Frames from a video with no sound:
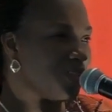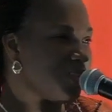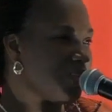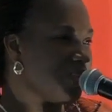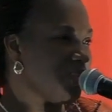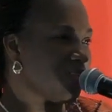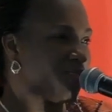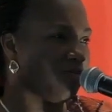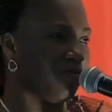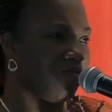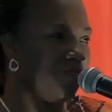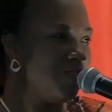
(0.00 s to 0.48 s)

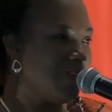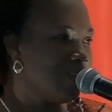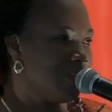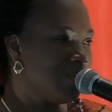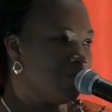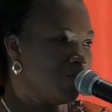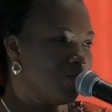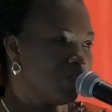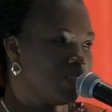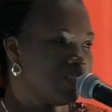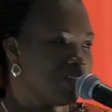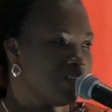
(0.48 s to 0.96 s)
wasn't
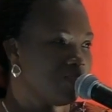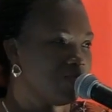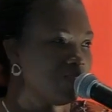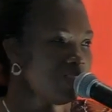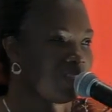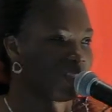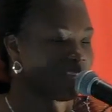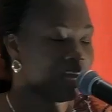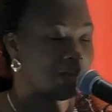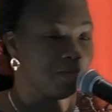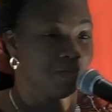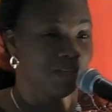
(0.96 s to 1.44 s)
very much
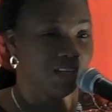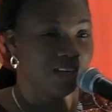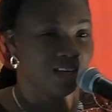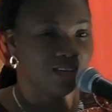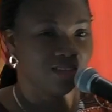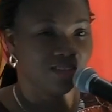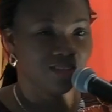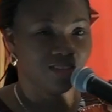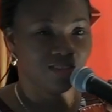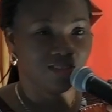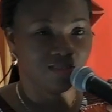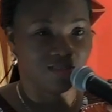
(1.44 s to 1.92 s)
every time in
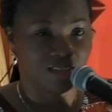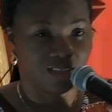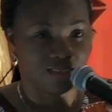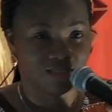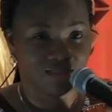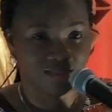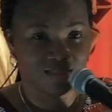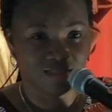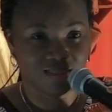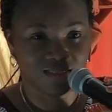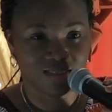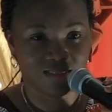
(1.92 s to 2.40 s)
Nigeria.
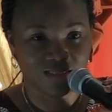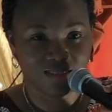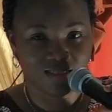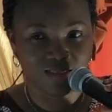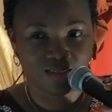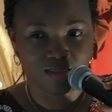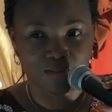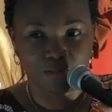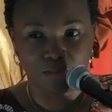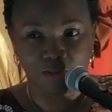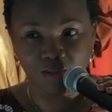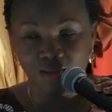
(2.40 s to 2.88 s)

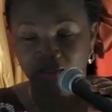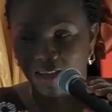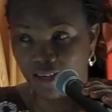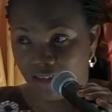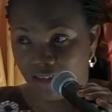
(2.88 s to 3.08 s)
But